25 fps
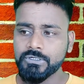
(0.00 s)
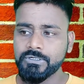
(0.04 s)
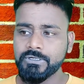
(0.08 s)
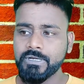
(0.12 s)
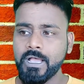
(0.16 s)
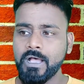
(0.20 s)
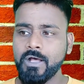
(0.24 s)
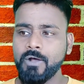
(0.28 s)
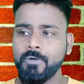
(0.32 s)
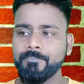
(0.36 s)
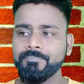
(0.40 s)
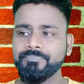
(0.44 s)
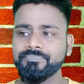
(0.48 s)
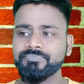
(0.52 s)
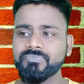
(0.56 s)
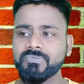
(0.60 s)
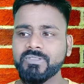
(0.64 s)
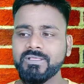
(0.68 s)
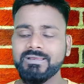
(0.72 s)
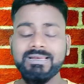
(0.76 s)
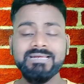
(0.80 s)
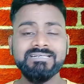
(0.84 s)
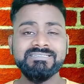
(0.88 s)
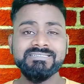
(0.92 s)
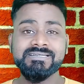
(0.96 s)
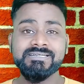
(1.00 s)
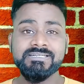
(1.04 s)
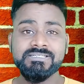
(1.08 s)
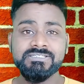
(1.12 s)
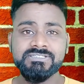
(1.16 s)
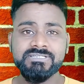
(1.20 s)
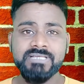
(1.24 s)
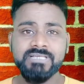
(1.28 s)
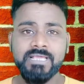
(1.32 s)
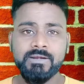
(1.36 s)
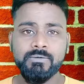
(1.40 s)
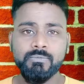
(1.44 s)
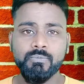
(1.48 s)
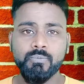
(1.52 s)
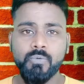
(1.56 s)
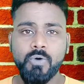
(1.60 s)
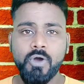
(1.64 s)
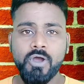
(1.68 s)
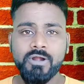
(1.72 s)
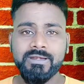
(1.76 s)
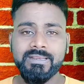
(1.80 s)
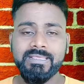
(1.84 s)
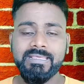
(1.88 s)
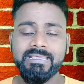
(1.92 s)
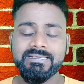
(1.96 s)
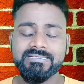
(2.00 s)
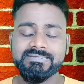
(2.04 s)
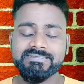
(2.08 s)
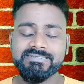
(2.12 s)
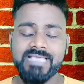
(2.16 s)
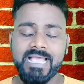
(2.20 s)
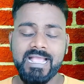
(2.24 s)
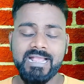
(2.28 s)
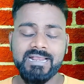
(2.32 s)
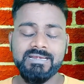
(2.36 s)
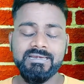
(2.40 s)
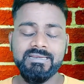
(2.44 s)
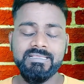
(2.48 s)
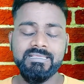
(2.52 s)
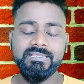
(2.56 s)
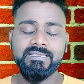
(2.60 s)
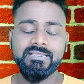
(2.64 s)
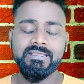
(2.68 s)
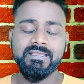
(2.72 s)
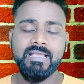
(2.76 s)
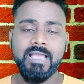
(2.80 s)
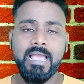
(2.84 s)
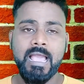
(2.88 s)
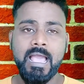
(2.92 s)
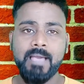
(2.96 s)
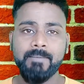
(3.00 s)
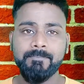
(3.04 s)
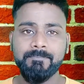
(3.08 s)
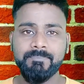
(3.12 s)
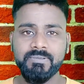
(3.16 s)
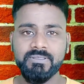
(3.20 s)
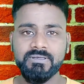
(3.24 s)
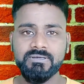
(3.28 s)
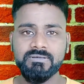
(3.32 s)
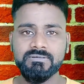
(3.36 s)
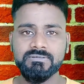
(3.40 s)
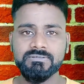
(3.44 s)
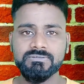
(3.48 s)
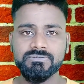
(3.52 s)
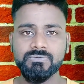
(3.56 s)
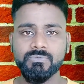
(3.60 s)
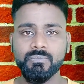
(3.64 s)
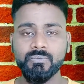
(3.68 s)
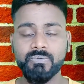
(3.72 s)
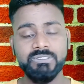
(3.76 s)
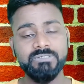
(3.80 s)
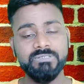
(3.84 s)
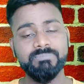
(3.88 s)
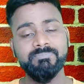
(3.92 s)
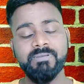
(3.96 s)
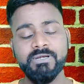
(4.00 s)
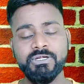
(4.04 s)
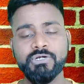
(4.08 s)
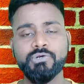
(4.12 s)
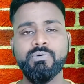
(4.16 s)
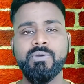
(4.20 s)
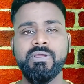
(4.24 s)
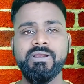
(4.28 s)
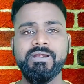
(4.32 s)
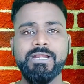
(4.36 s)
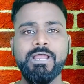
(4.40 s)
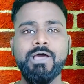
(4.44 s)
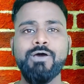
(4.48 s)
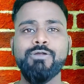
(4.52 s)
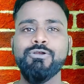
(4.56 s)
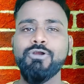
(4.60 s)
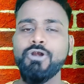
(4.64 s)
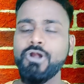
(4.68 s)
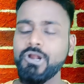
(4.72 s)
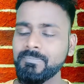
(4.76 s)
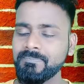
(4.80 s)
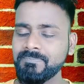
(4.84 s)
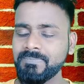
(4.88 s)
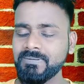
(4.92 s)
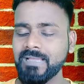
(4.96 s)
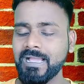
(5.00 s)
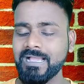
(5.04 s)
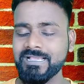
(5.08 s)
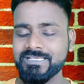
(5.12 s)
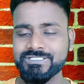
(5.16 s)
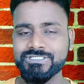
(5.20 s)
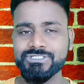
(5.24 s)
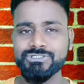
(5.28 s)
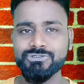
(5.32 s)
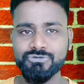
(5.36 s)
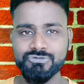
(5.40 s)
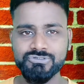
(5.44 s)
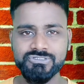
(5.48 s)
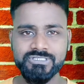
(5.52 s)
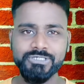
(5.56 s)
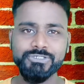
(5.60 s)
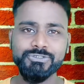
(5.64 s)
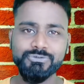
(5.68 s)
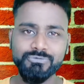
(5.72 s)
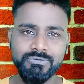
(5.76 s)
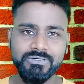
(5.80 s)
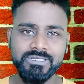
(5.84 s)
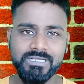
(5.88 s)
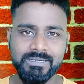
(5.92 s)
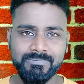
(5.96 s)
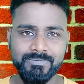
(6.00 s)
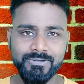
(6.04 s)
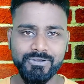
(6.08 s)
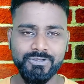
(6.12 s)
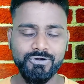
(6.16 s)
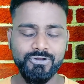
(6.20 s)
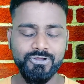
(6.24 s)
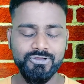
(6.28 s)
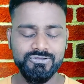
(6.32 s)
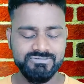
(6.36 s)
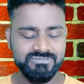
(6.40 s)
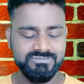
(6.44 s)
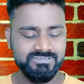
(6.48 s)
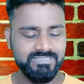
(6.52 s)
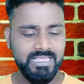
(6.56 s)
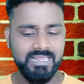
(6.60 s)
Now let's understand what exactly happened with Bitcoin. Now a lot of ICOs that you will come across,